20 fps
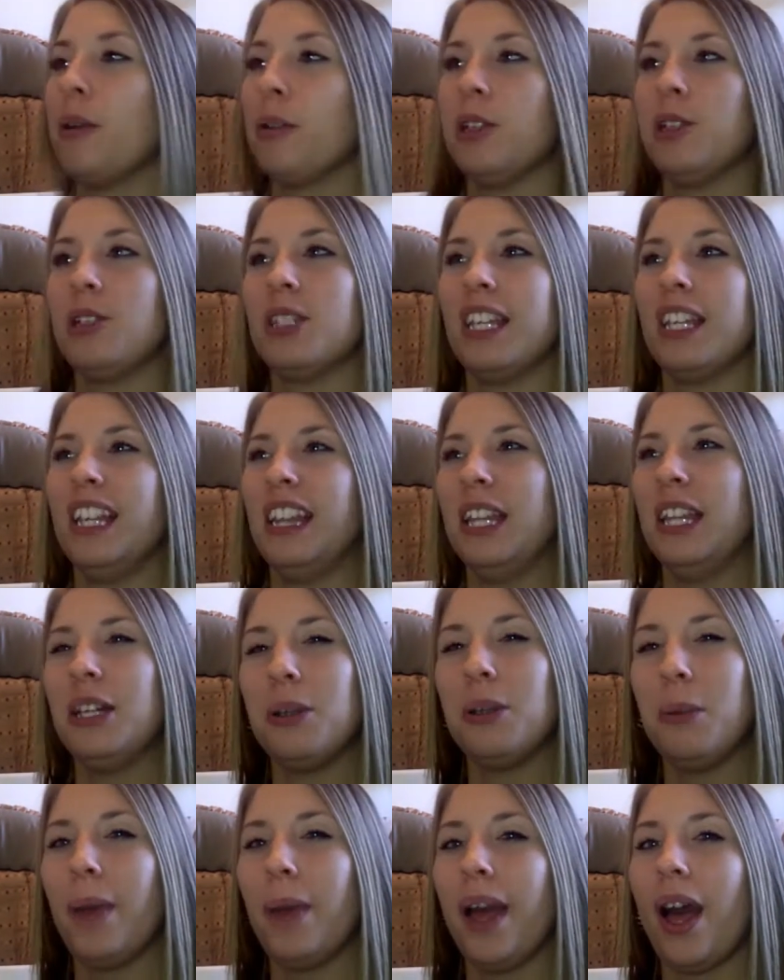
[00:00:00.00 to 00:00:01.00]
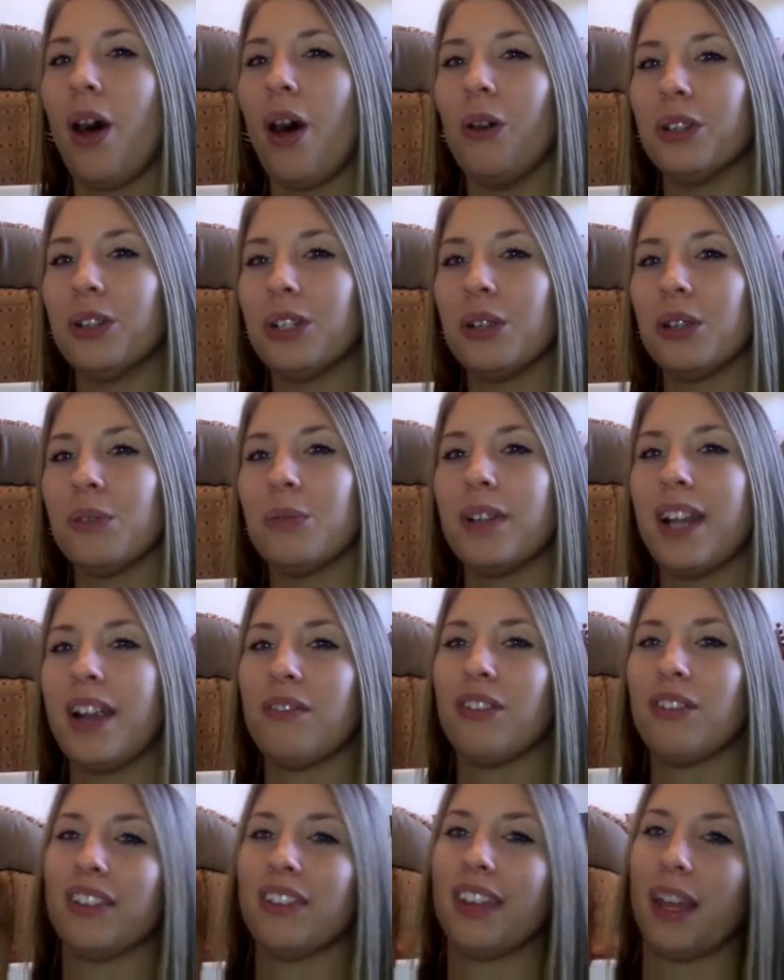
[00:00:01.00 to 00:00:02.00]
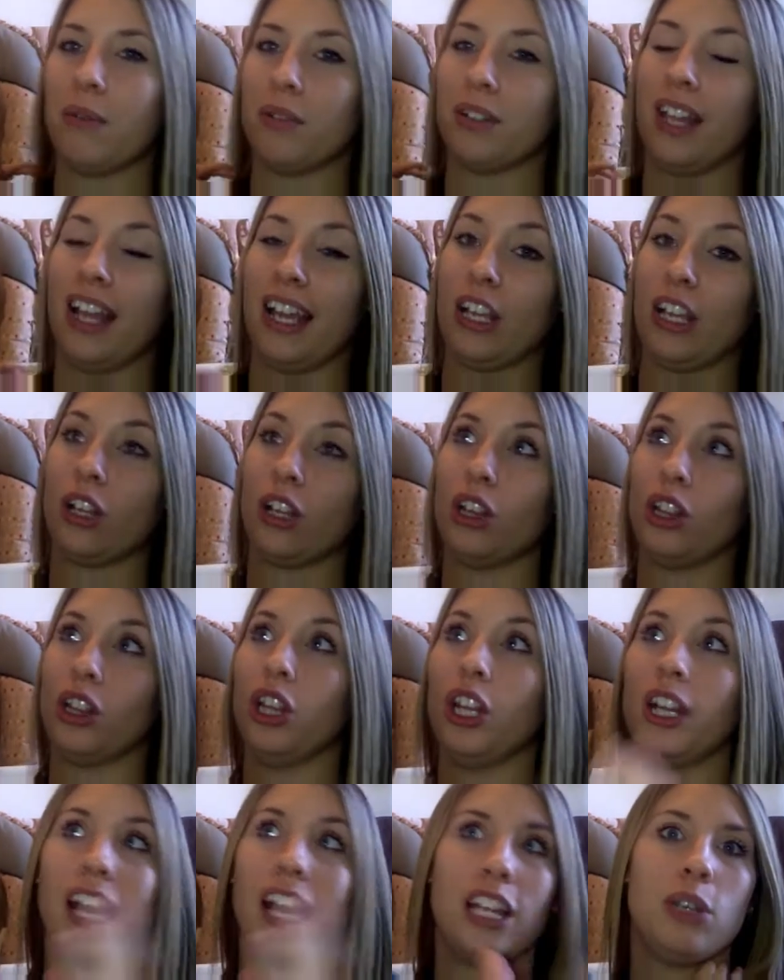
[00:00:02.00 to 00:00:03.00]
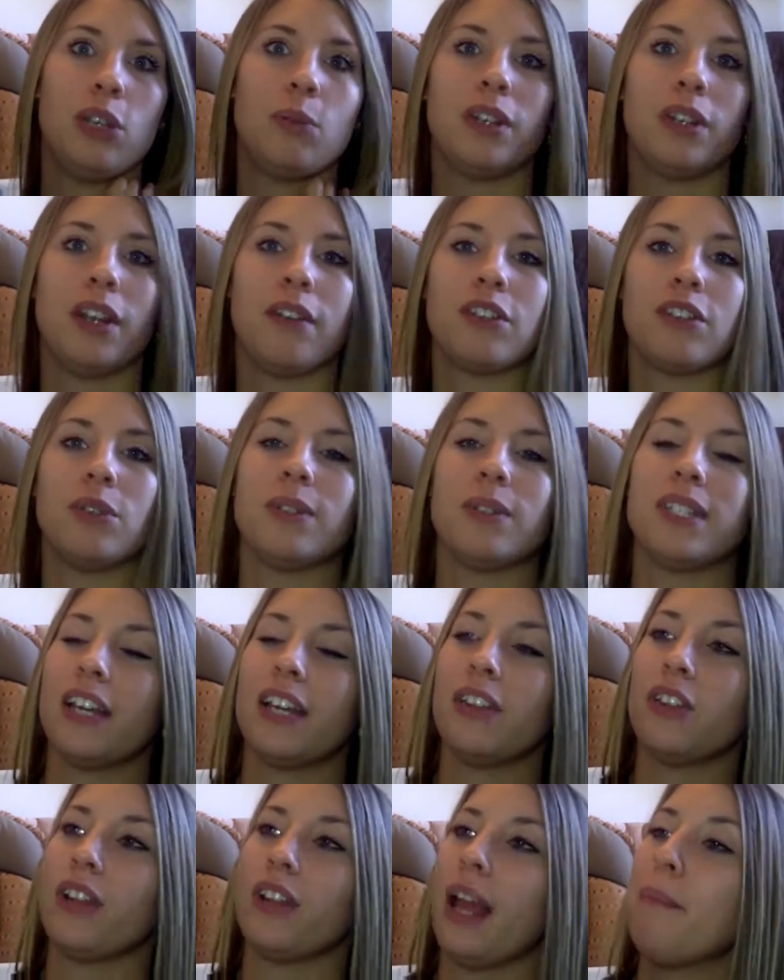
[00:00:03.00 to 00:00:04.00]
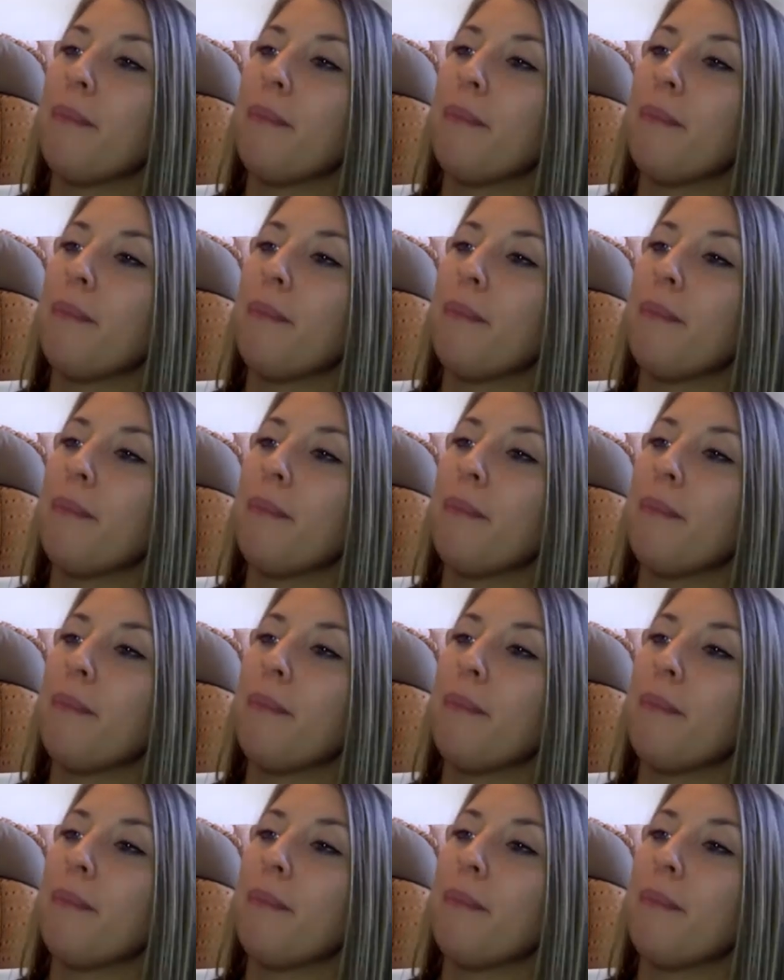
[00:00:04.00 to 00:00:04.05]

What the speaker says: they were usually a little bit older whenever they would, like, look at you whenever you would say their